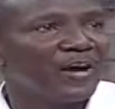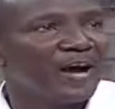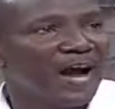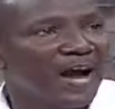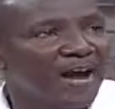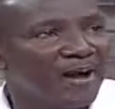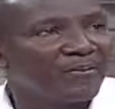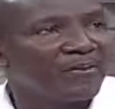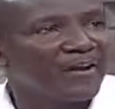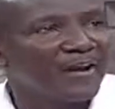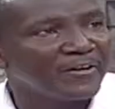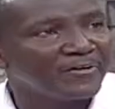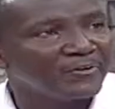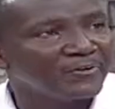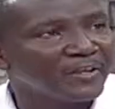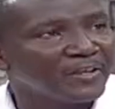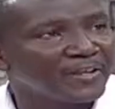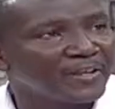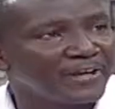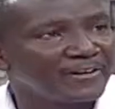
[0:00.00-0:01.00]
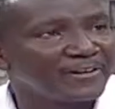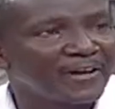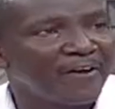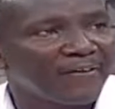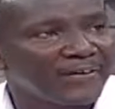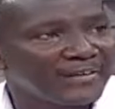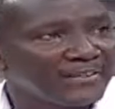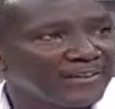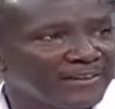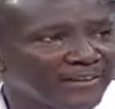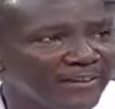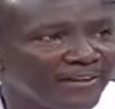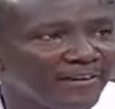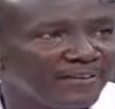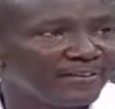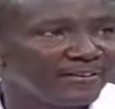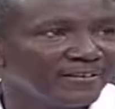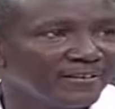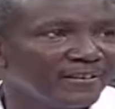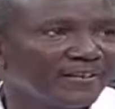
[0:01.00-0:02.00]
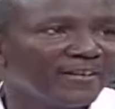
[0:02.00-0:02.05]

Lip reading: how ensure that our chicken